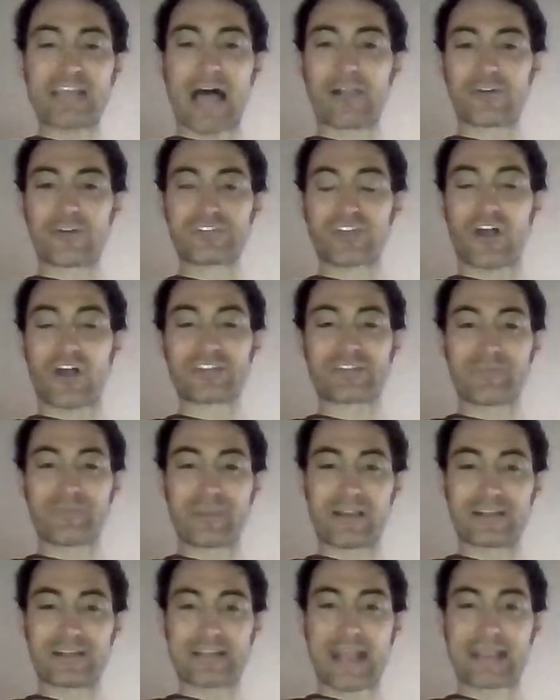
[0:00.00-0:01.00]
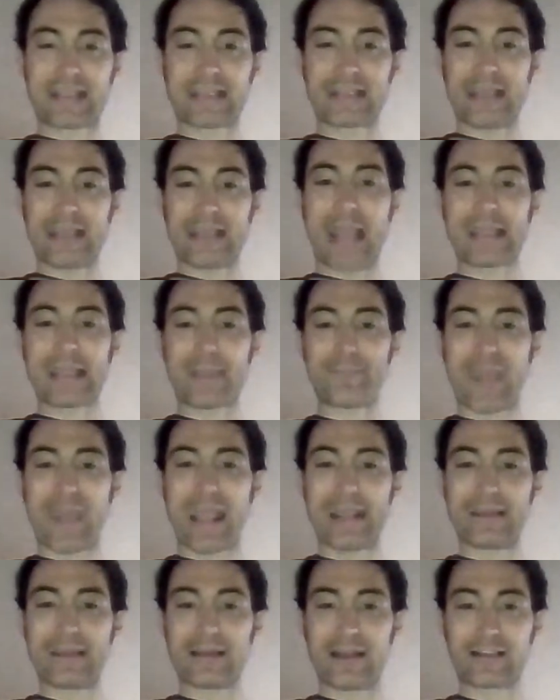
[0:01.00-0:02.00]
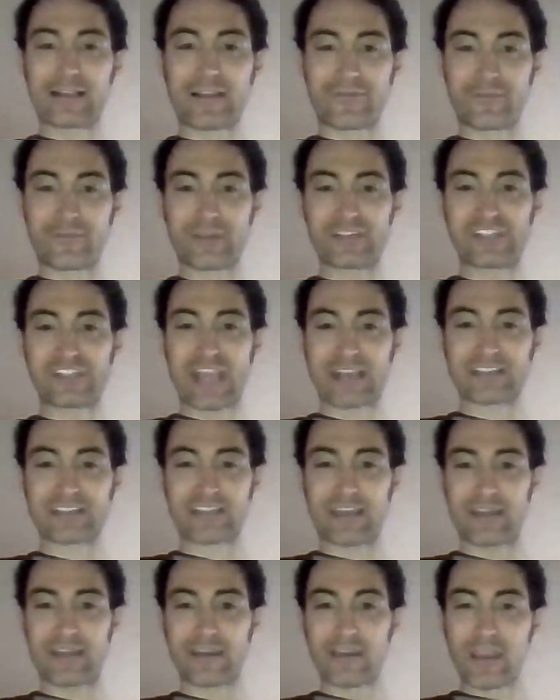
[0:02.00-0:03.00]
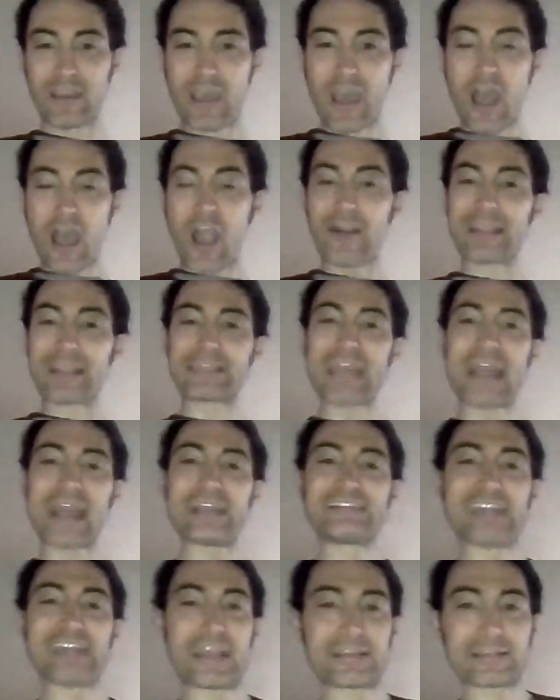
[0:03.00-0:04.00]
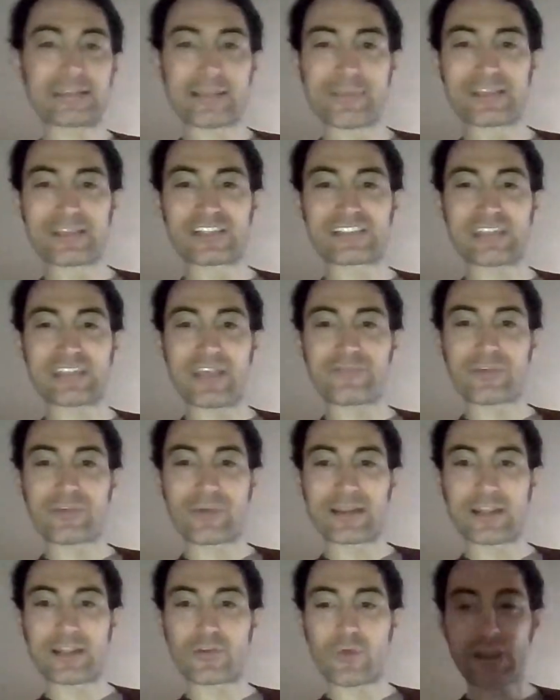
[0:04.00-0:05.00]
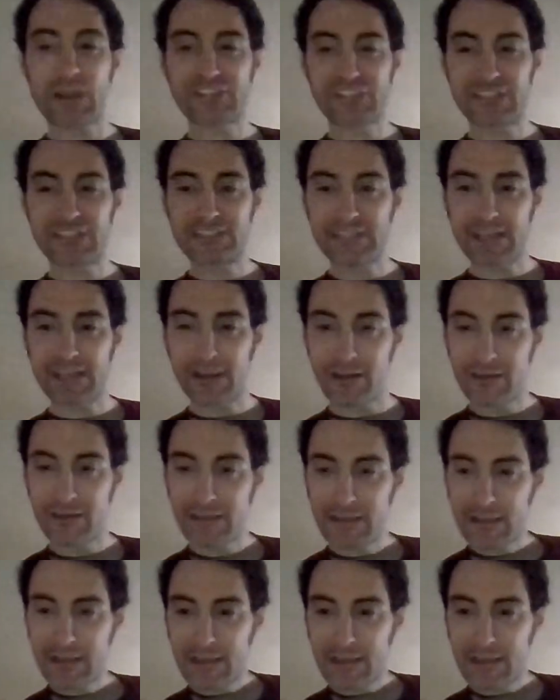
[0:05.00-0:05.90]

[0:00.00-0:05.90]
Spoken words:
dollar is awesome because I get paid government checks in it. All right, that is it. Let me just see if there were any questions here.